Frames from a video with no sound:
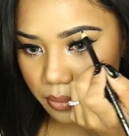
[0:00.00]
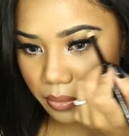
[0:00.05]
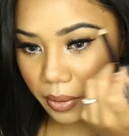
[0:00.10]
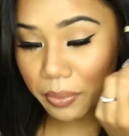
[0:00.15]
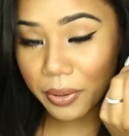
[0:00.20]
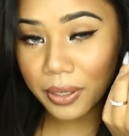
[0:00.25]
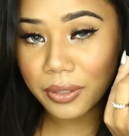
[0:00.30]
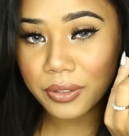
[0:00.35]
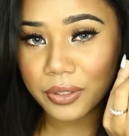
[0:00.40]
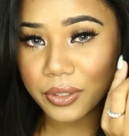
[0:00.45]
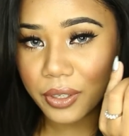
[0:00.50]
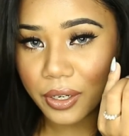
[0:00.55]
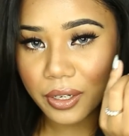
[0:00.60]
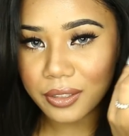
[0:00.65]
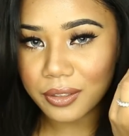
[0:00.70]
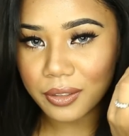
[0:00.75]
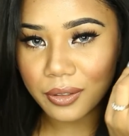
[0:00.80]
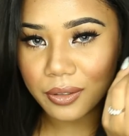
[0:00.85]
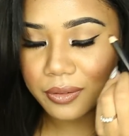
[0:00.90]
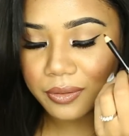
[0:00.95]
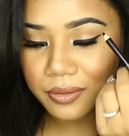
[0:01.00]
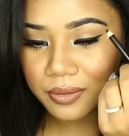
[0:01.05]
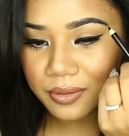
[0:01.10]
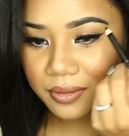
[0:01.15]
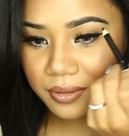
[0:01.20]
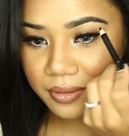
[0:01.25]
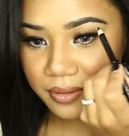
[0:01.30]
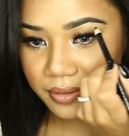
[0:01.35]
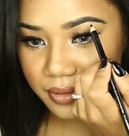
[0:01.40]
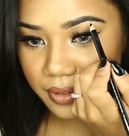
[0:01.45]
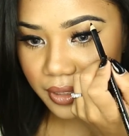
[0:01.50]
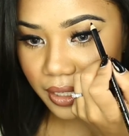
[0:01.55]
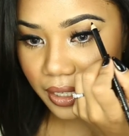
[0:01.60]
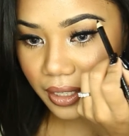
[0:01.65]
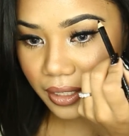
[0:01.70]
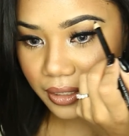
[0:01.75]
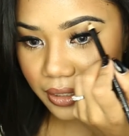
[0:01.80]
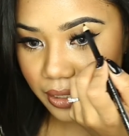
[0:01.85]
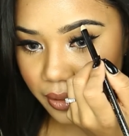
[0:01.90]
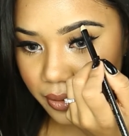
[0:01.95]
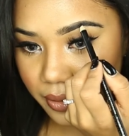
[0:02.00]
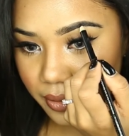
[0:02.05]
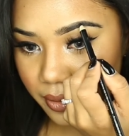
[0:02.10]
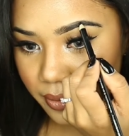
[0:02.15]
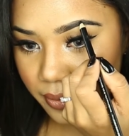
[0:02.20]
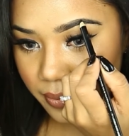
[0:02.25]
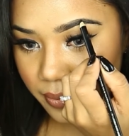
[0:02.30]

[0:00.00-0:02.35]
My brows are dark, so I like that.